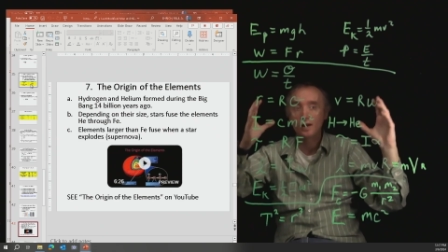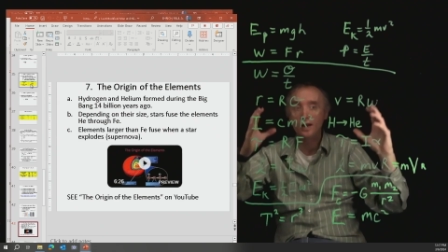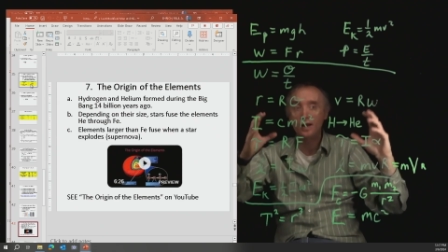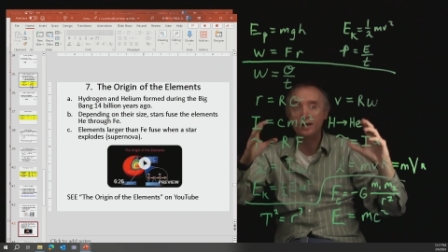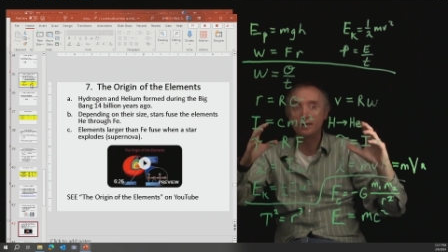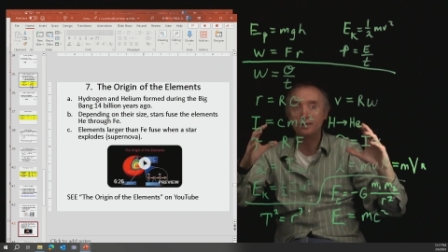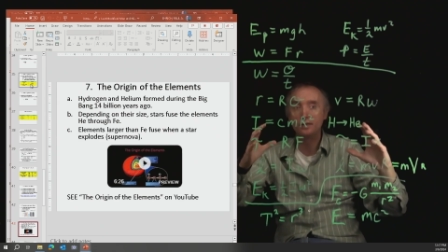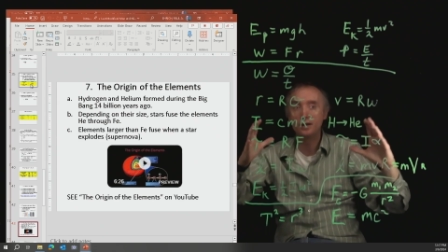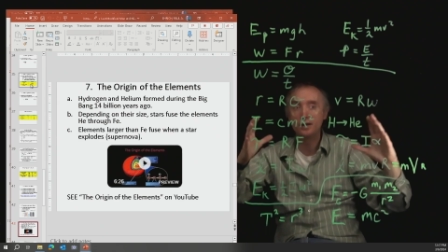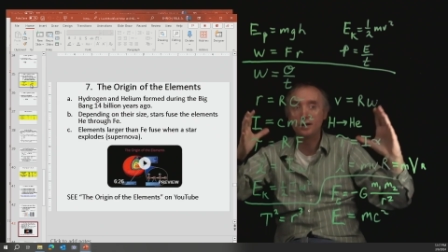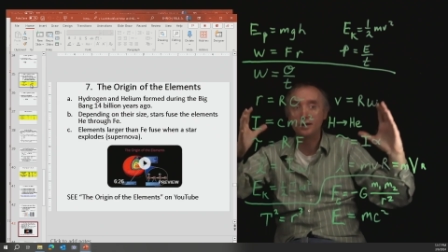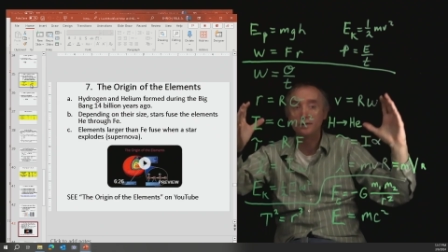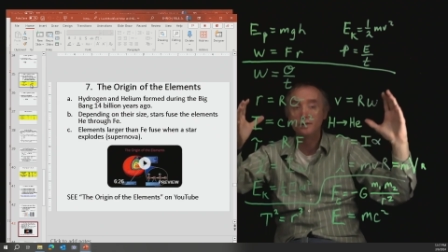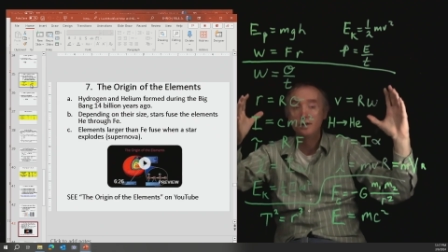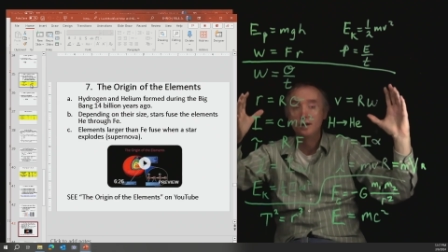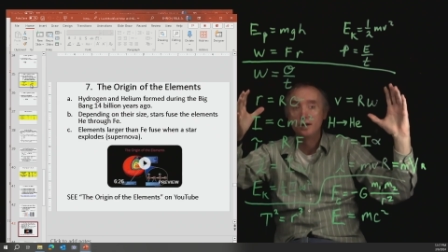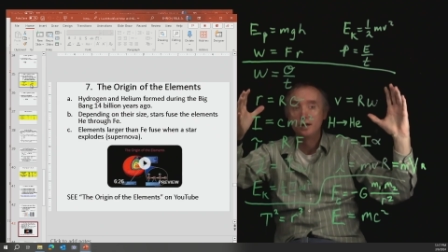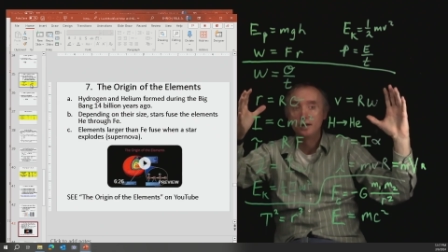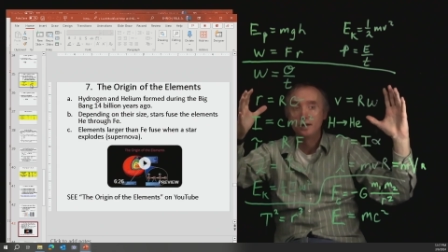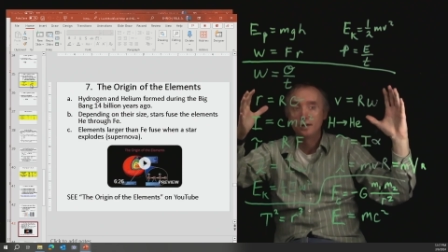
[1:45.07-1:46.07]
And then
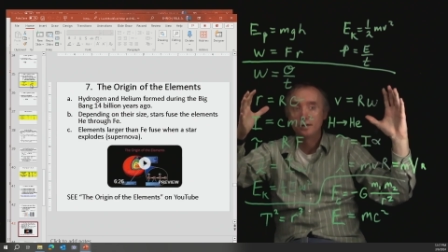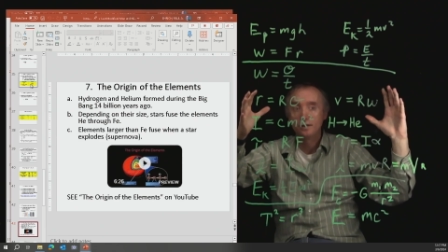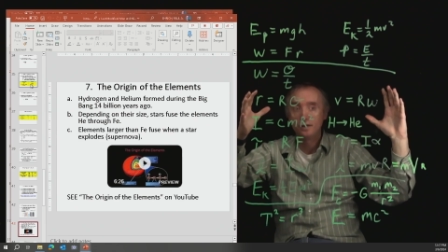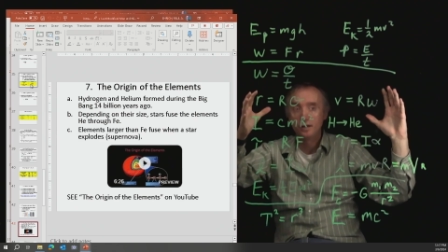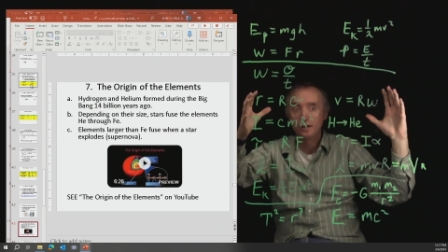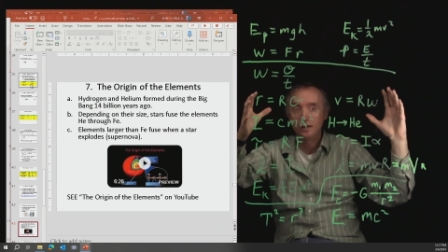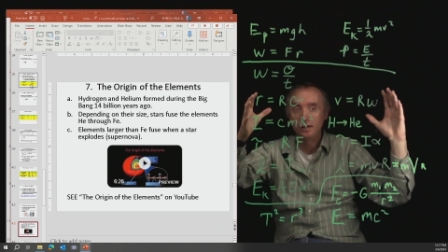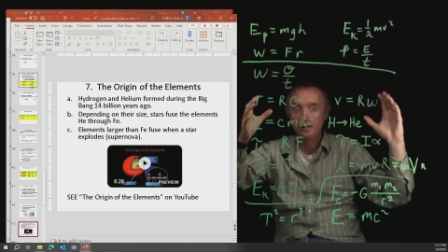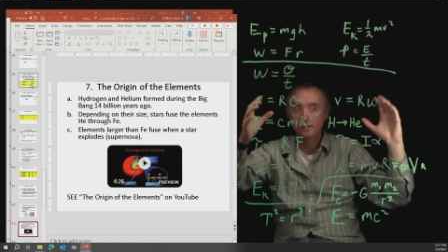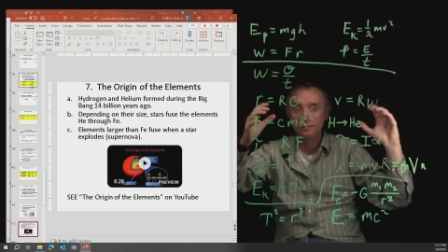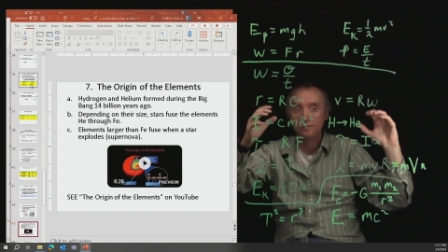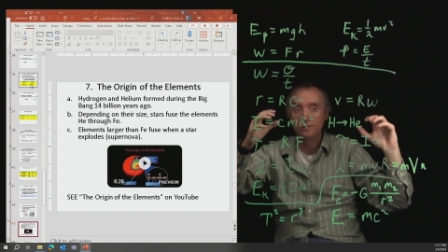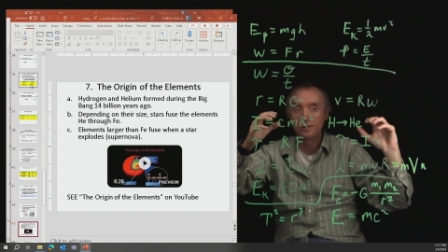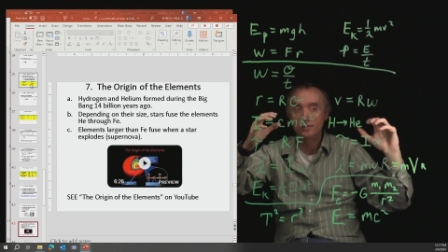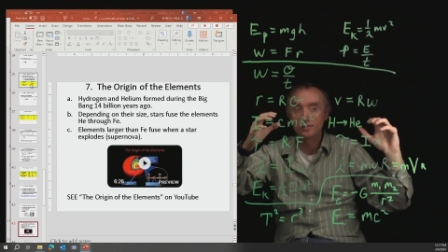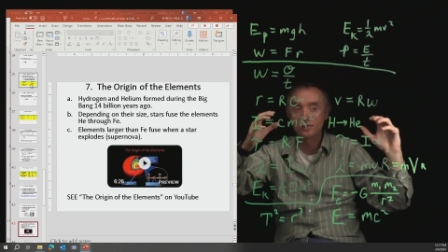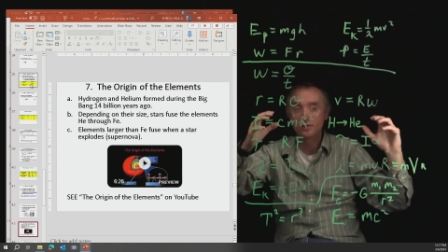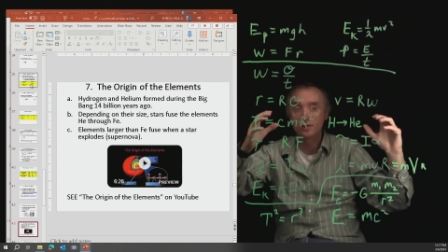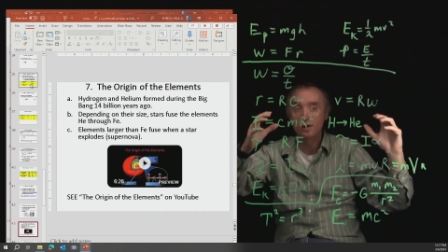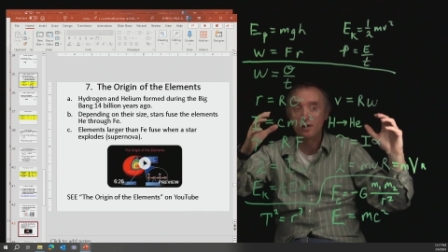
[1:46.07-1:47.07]
the,
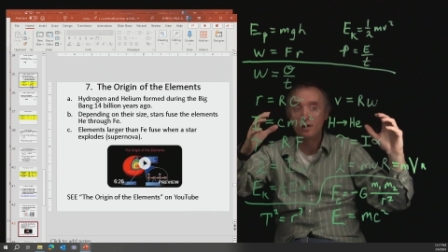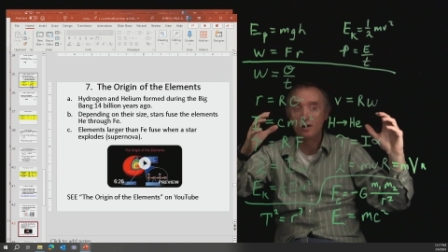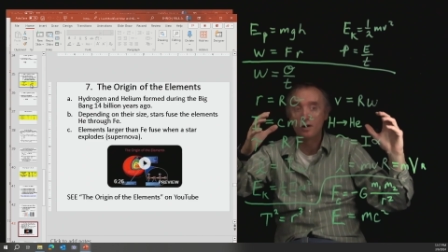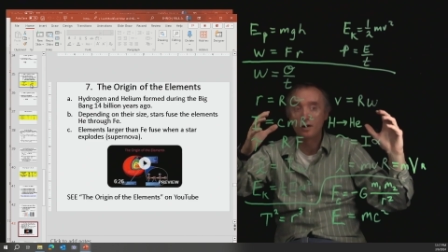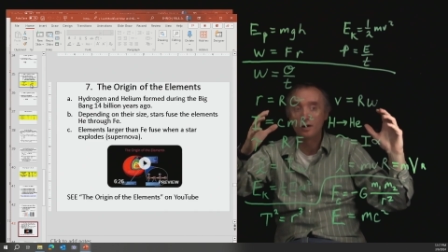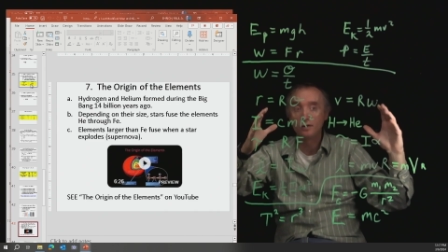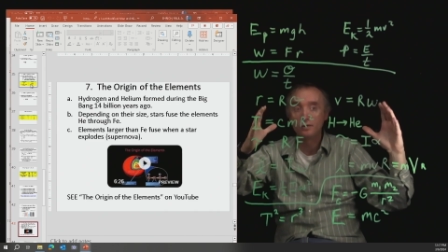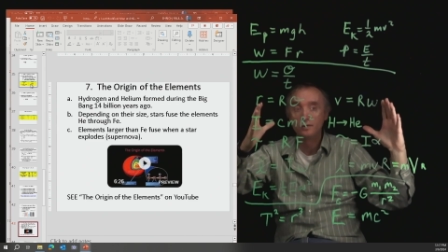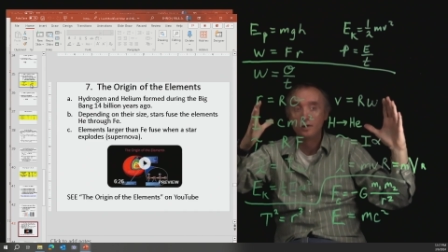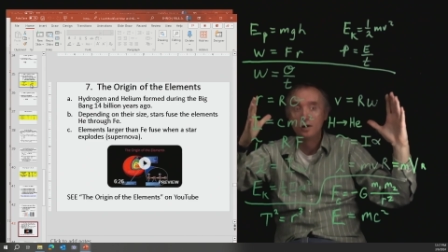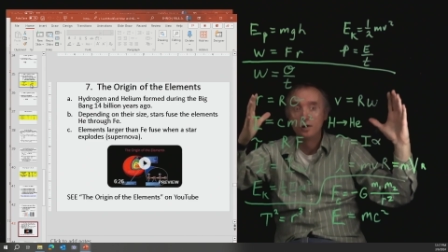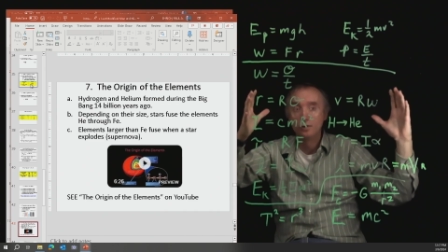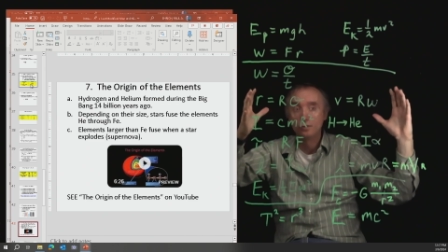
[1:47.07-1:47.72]
the star